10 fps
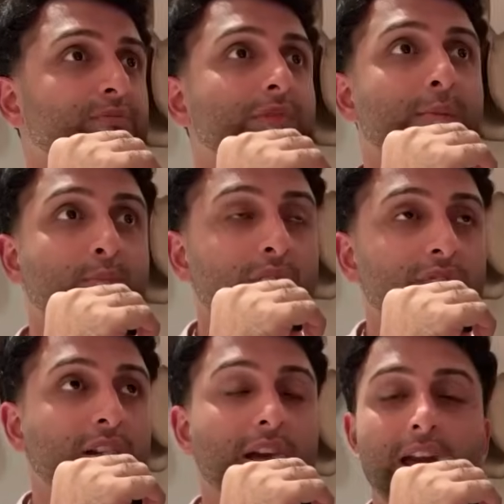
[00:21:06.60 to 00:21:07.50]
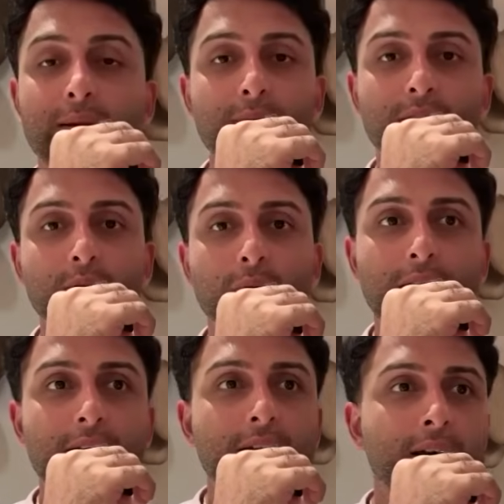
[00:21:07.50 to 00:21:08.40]
tempo of the game and the
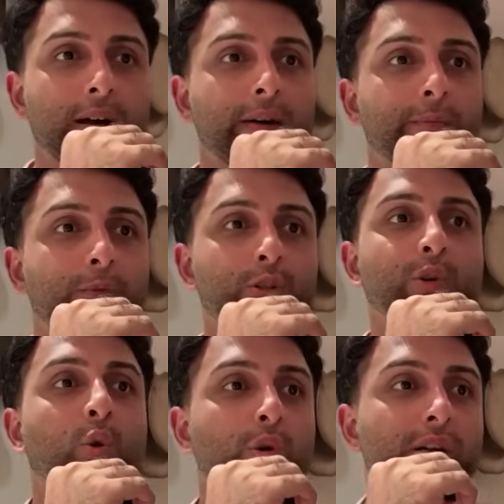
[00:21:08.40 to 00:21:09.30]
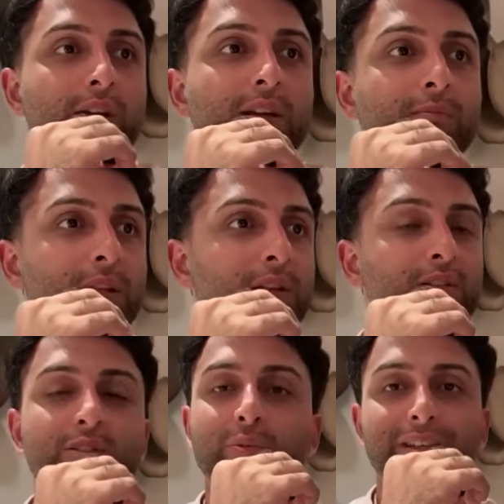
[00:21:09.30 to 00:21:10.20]
way scoring can be done so